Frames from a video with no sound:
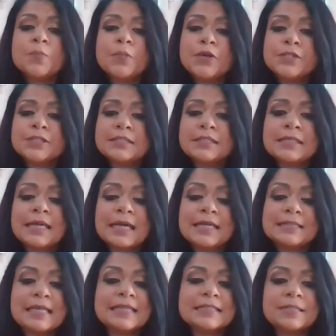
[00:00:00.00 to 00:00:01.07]
own
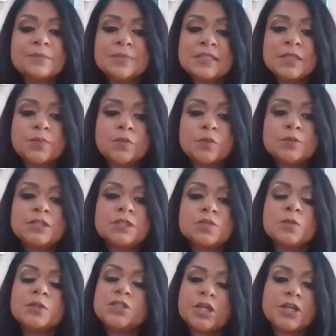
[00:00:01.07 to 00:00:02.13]
personalized exhibitor
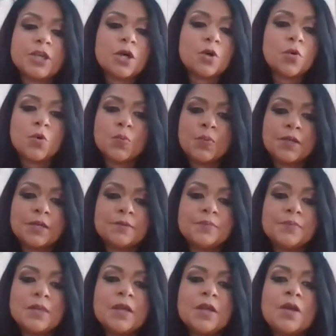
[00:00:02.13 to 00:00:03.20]
booths, which are now open.
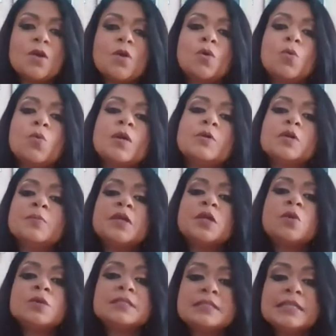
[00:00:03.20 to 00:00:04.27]
We will
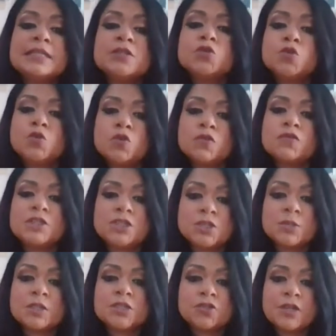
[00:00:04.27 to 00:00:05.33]
be hosting 2
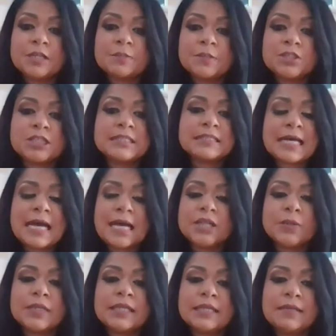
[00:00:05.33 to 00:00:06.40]
virtual trade missions
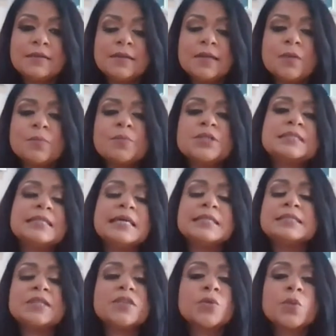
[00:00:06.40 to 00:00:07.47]
annually,
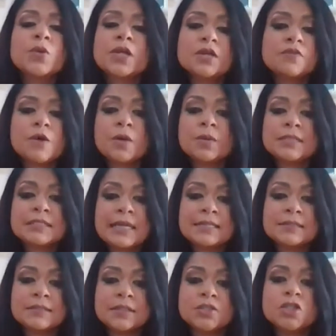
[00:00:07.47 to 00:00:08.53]
presenting the work of our
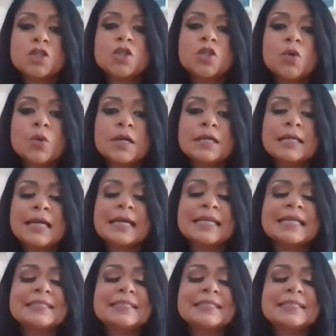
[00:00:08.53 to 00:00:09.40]
sector to local and